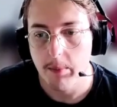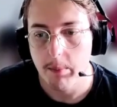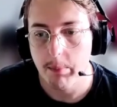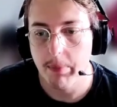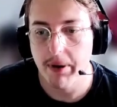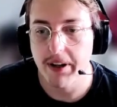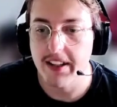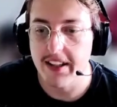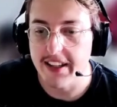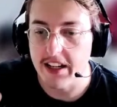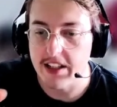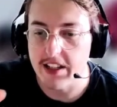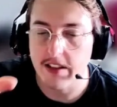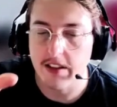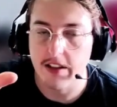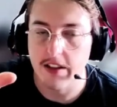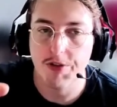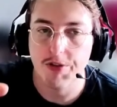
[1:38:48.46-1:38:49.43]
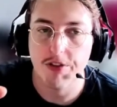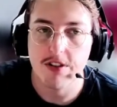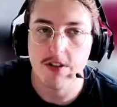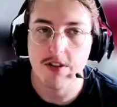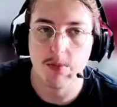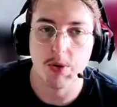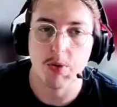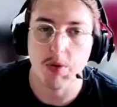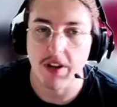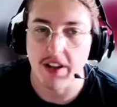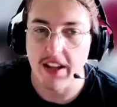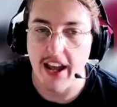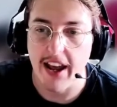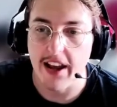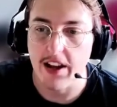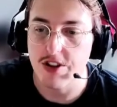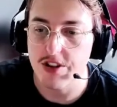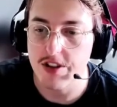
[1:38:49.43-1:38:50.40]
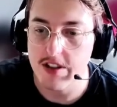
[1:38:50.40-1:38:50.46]
But there's a difference between
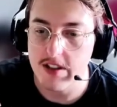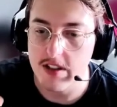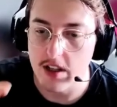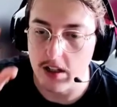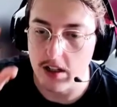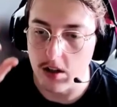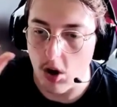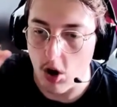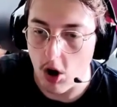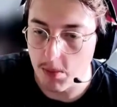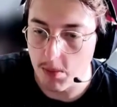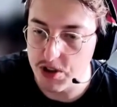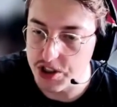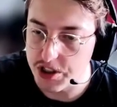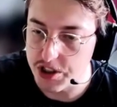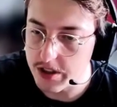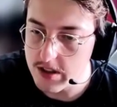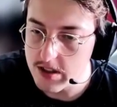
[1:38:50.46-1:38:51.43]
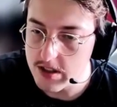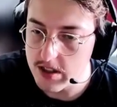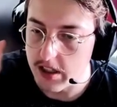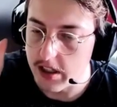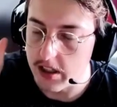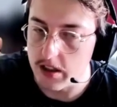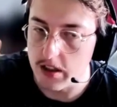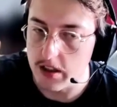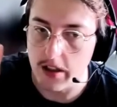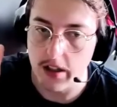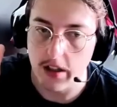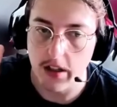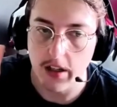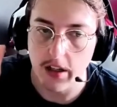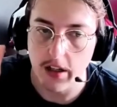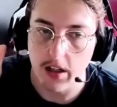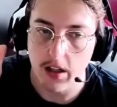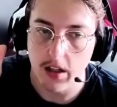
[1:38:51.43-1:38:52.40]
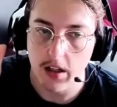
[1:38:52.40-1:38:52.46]
edges and options in
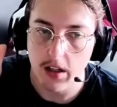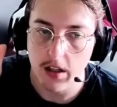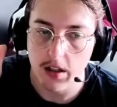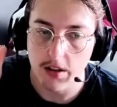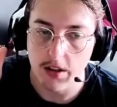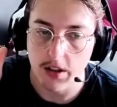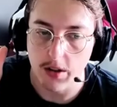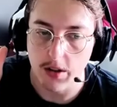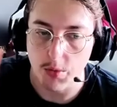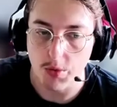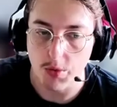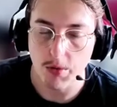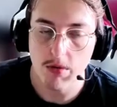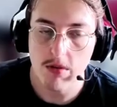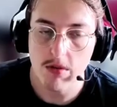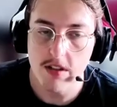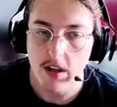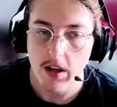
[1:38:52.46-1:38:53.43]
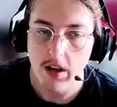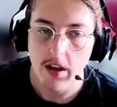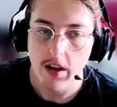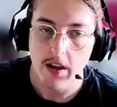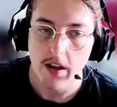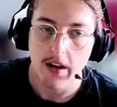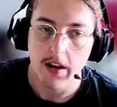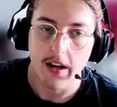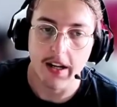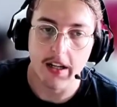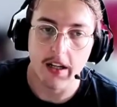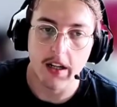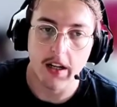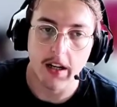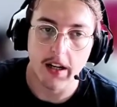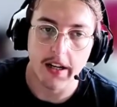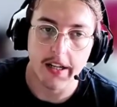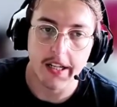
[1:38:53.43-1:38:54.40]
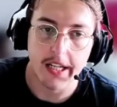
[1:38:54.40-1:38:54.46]
the rules.
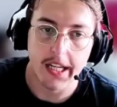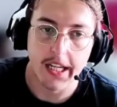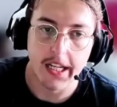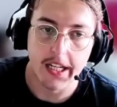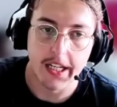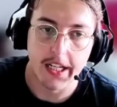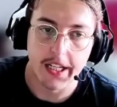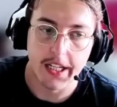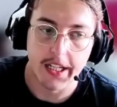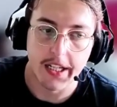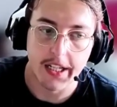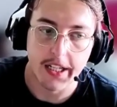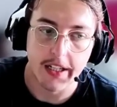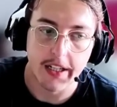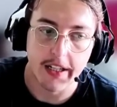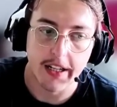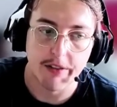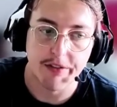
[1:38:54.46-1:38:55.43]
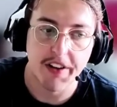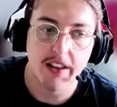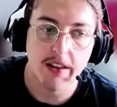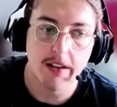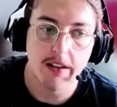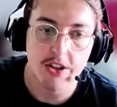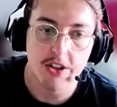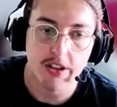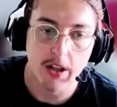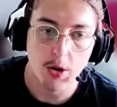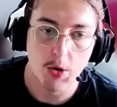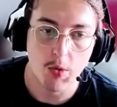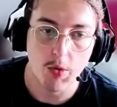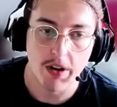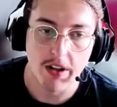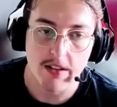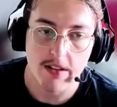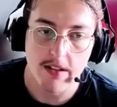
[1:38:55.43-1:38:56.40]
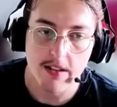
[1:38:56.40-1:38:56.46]
An advantage that
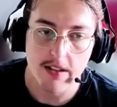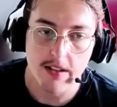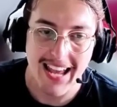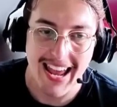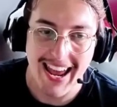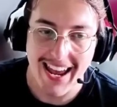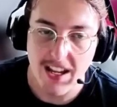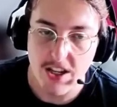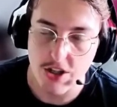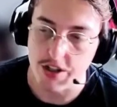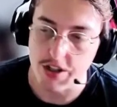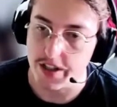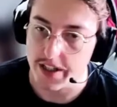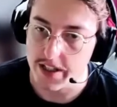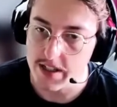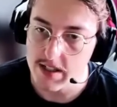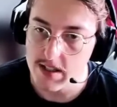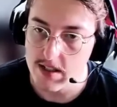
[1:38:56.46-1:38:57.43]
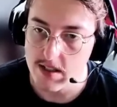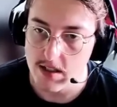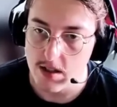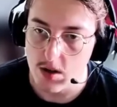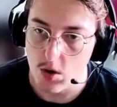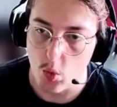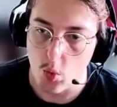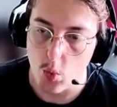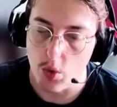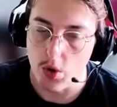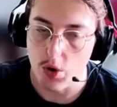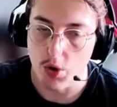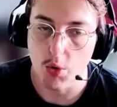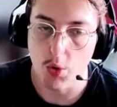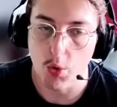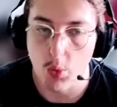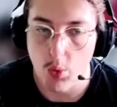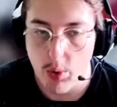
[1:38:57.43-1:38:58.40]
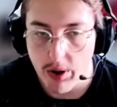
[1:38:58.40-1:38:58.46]
grants edges
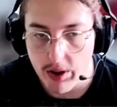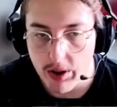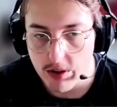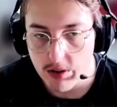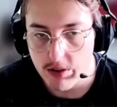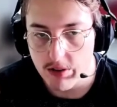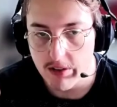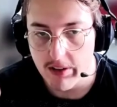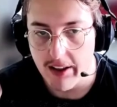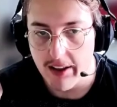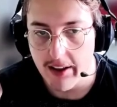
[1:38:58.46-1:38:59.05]
will grant.